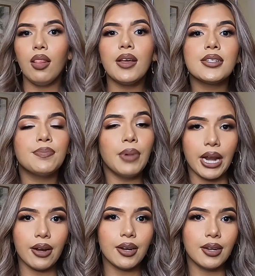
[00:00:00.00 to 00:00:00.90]
It looks
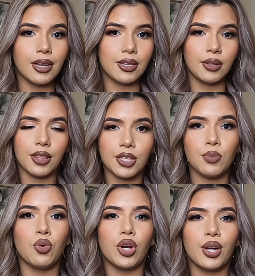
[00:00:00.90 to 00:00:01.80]
better and looks
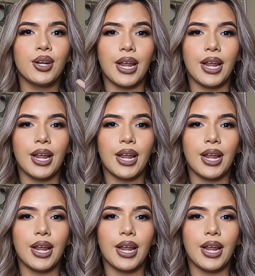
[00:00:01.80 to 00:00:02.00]
more